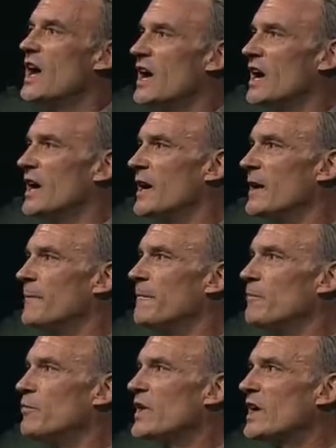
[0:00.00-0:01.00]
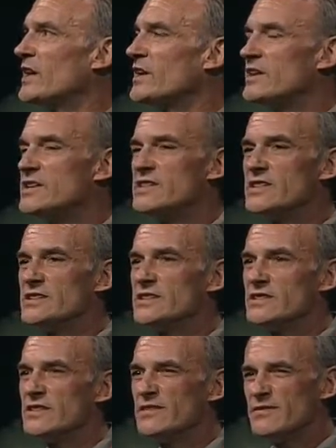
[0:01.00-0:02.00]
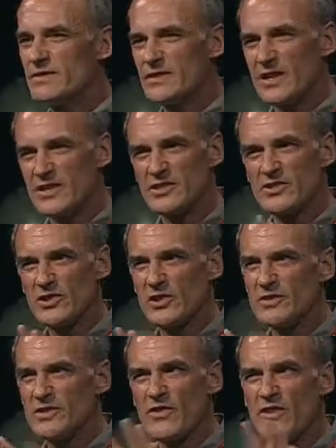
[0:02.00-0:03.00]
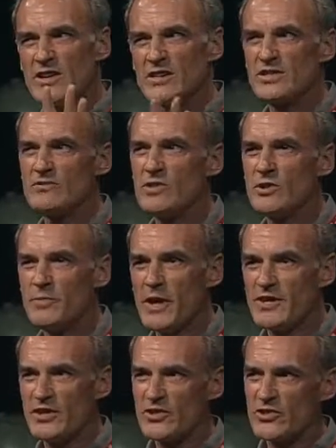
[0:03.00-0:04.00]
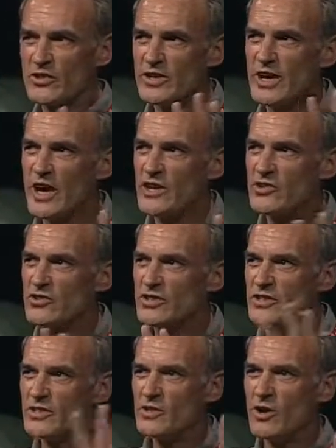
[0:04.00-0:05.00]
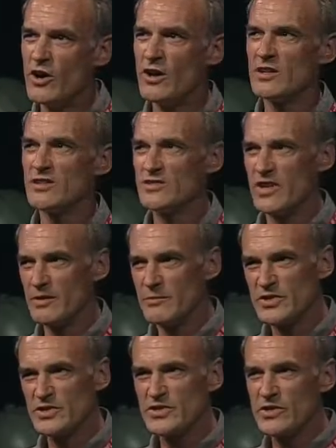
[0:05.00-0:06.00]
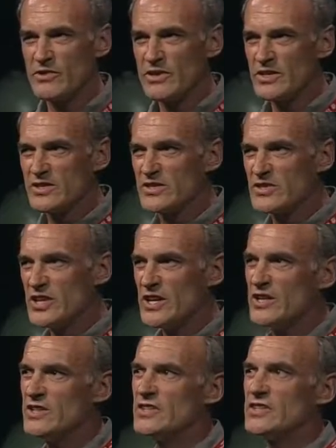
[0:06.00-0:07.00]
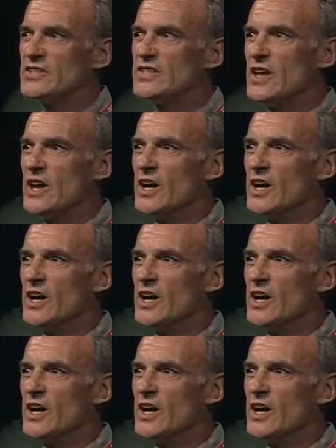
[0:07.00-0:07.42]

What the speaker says: It's a very surreal painting showing ancient gods and mysterious scenes.